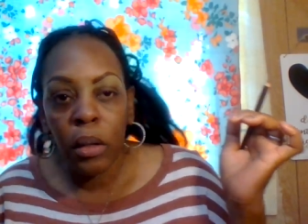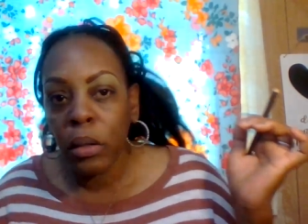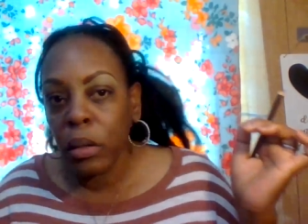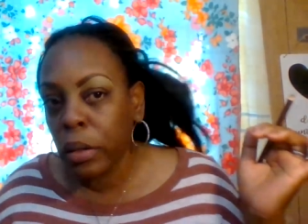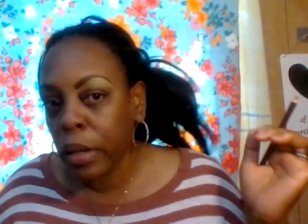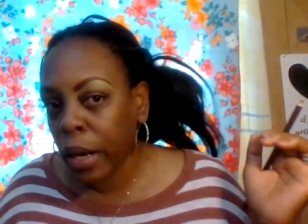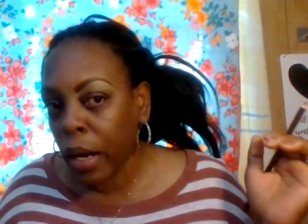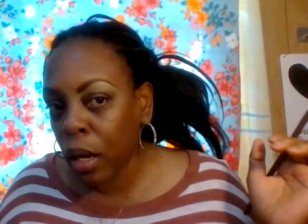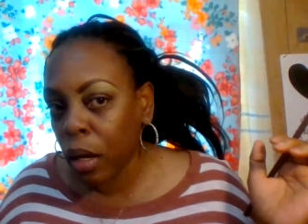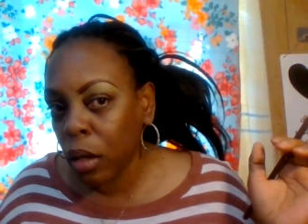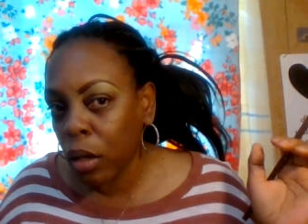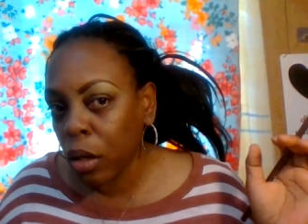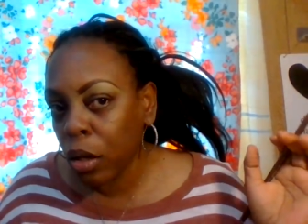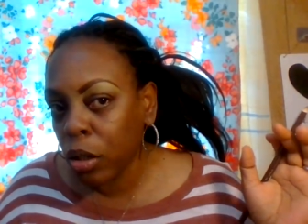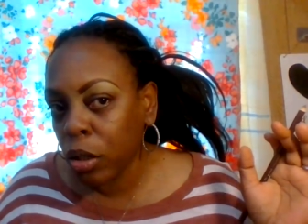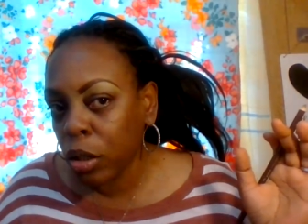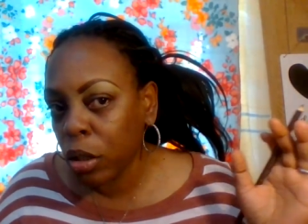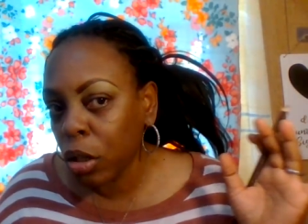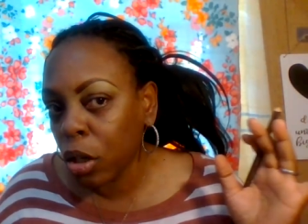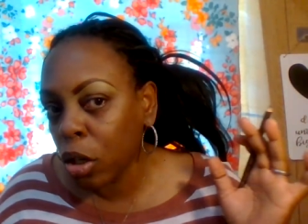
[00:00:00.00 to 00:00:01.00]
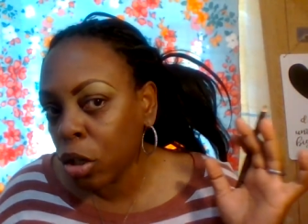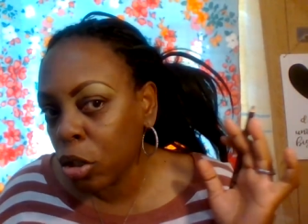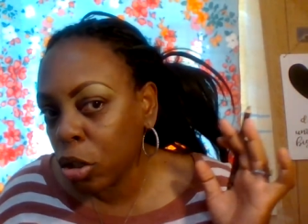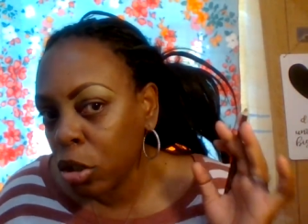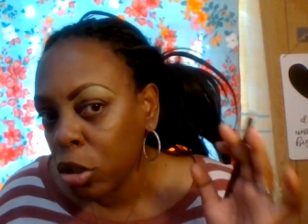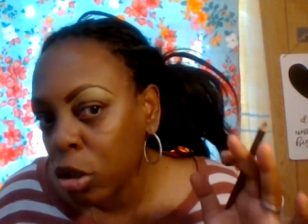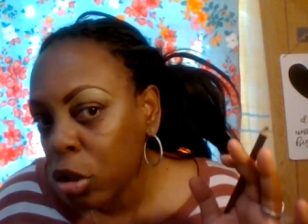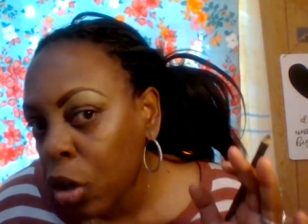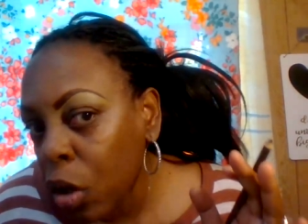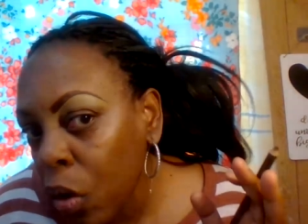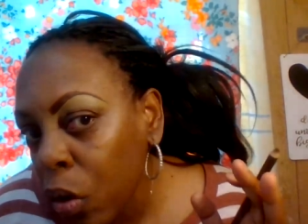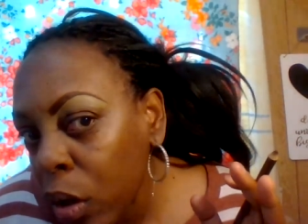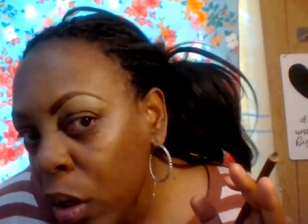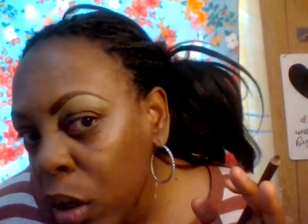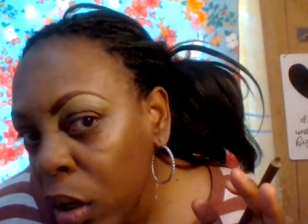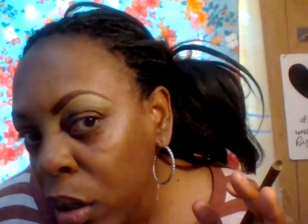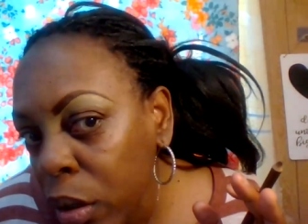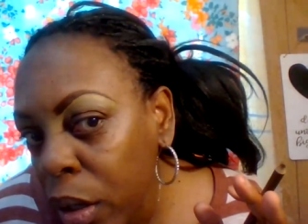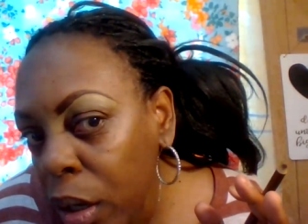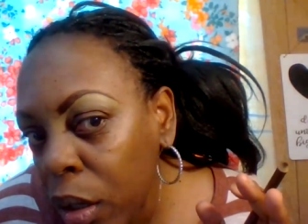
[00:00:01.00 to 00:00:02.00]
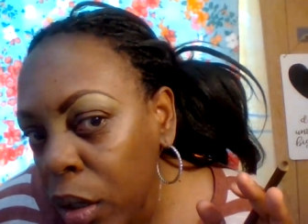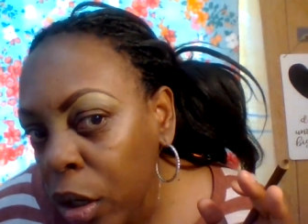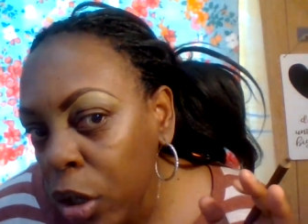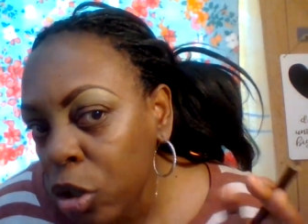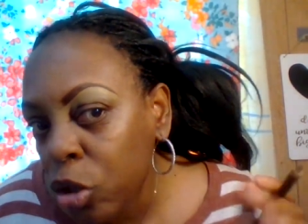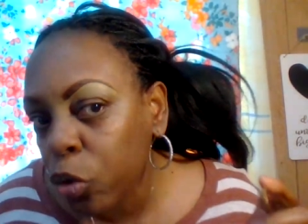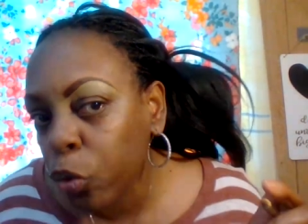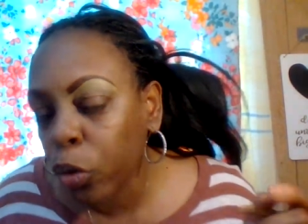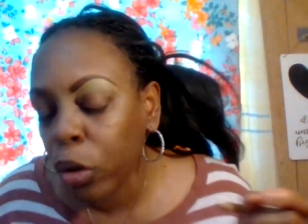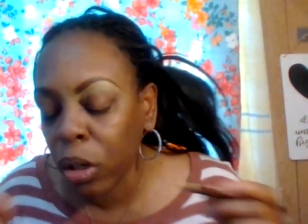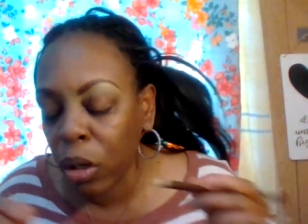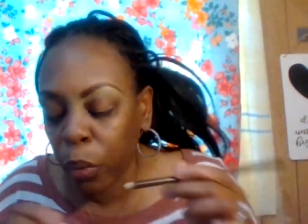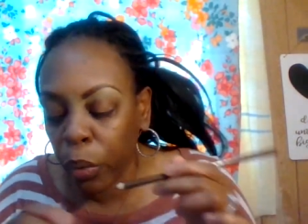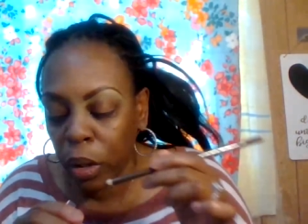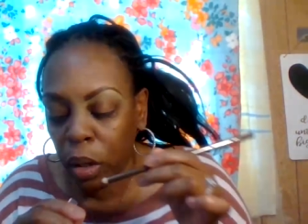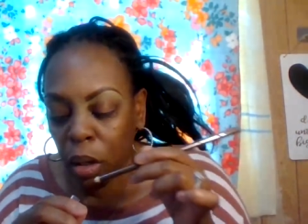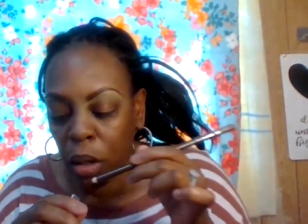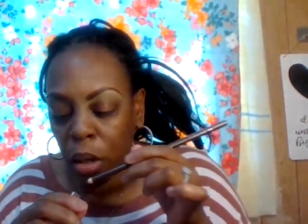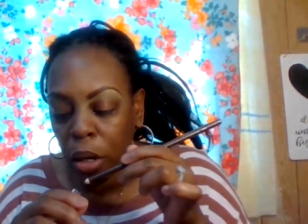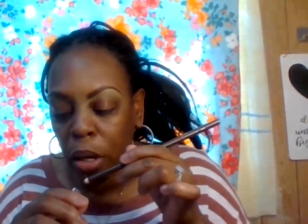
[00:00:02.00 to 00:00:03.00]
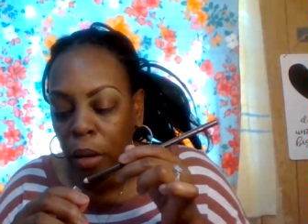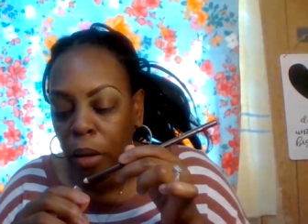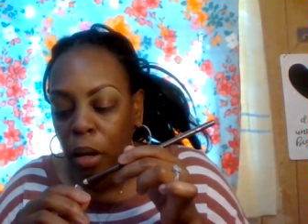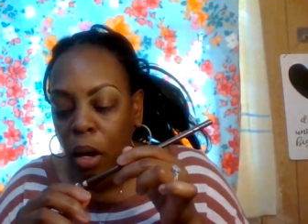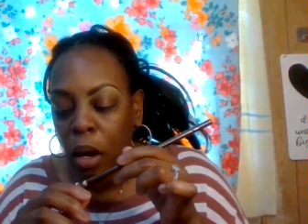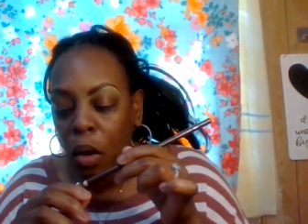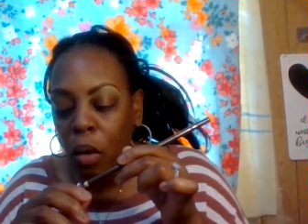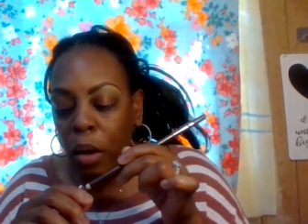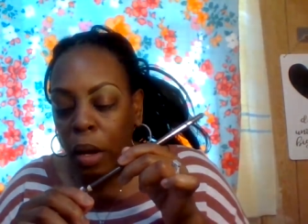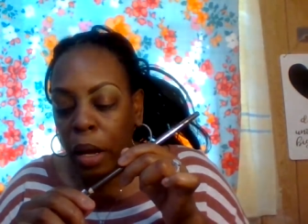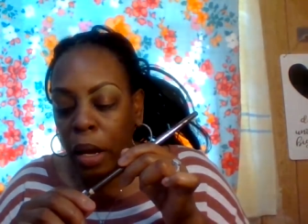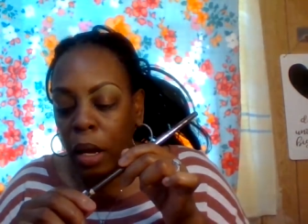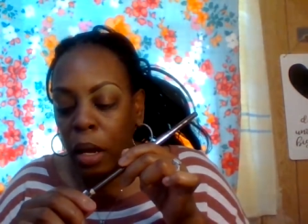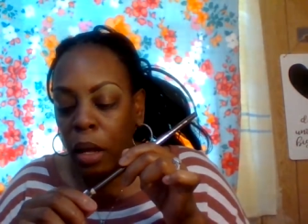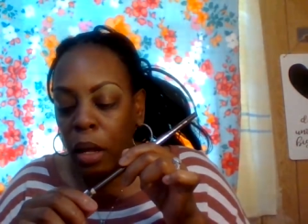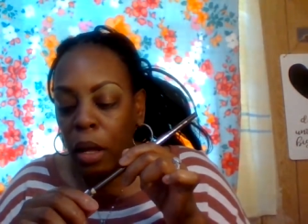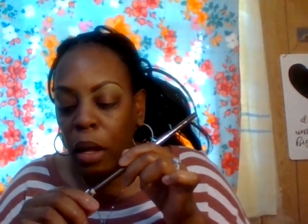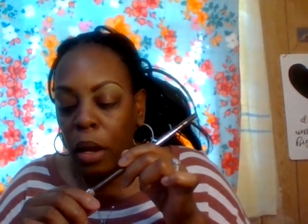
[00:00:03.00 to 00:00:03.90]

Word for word: That looks so good. It looks really, really good. Okay.